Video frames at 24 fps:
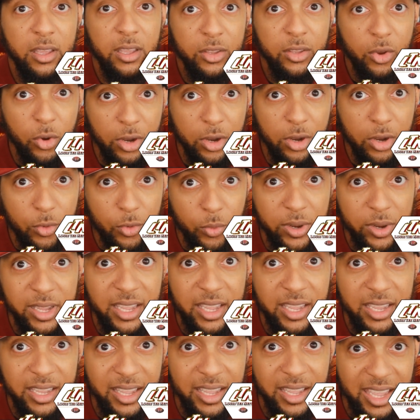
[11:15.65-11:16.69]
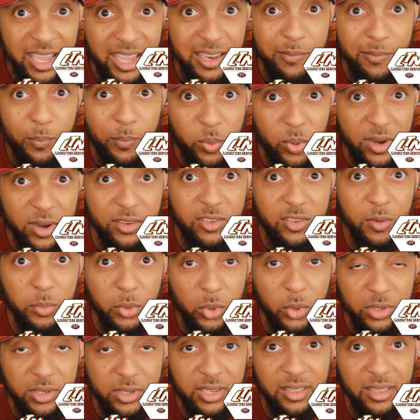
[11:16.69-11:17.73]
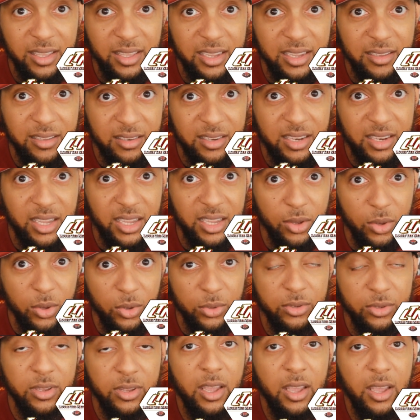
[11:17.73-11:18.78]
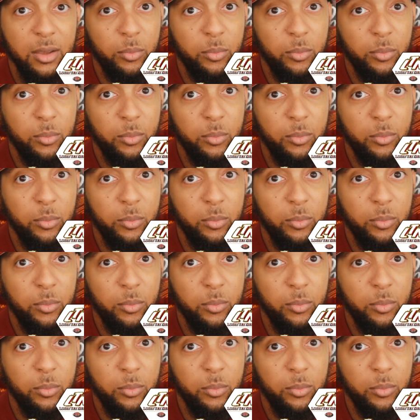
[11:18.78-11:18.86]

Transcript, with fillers: You're agreeing in principle to these deals,